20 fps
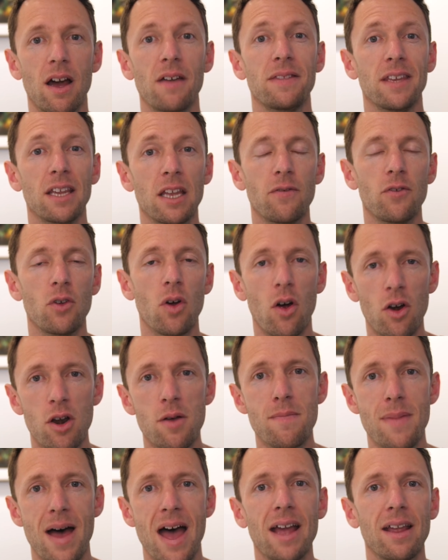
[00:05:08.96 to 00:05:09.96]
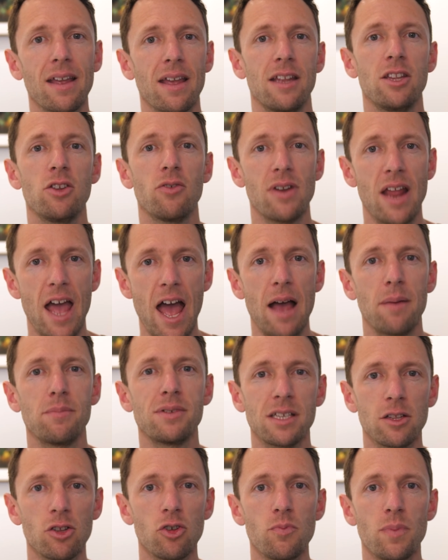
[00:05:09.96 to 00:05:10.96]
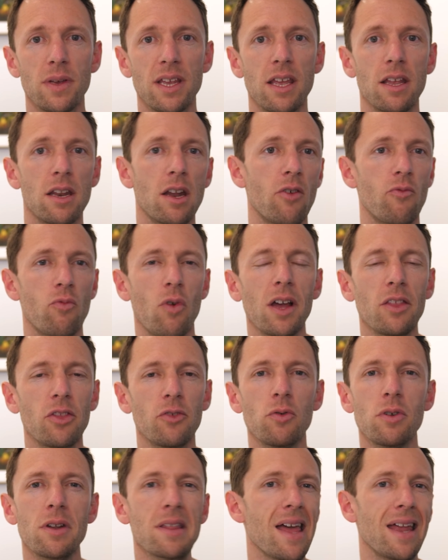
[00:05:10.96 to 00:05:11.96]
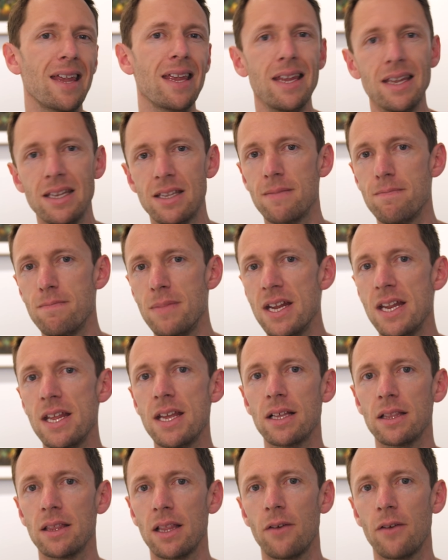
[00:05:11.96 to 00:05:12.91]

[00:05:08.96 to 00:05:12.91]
I think if you're on a Mac and you're an absolute beginner right through to that intermediate